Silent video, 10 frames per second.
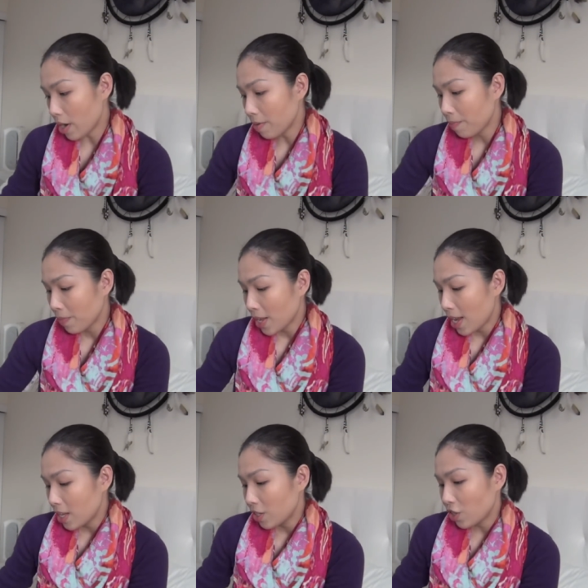
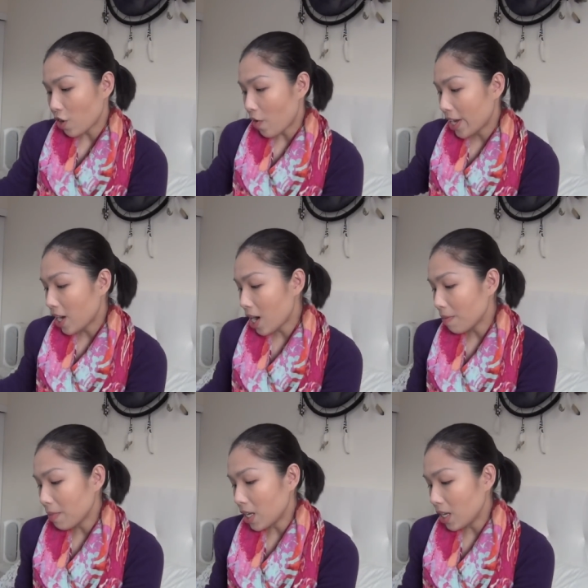So I
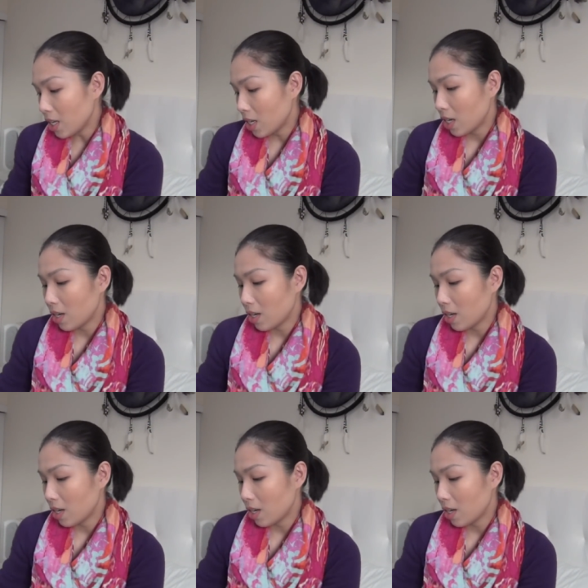got me